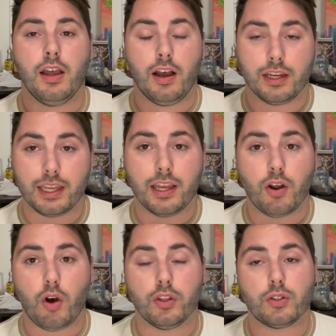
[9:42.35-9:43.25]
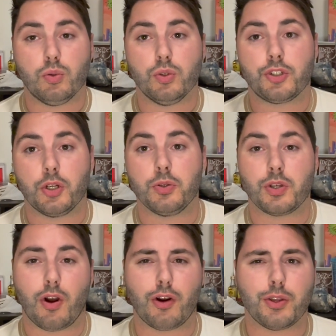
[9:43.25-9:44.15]
again, all the cool shows
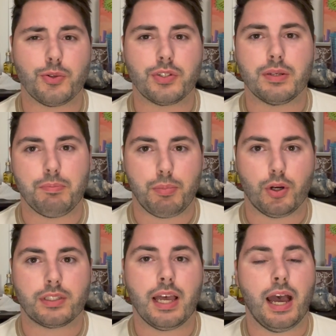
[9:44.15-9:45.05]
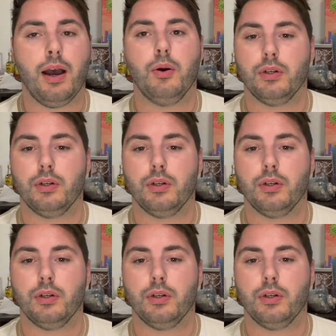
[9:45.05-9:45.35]
are usually booked out.